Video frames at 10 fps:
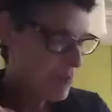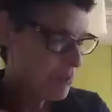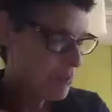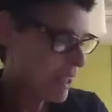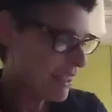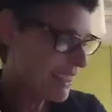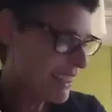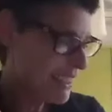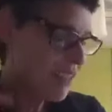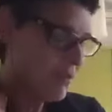I pulled them
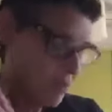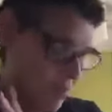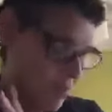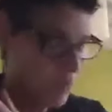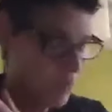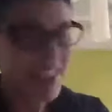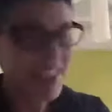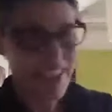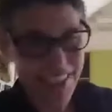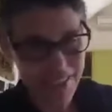out the other day.
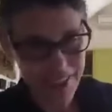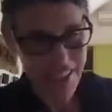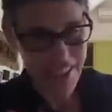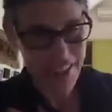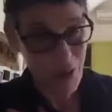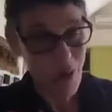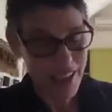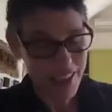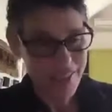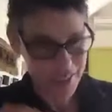When I say the other day,
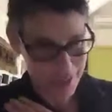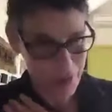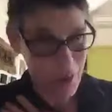quite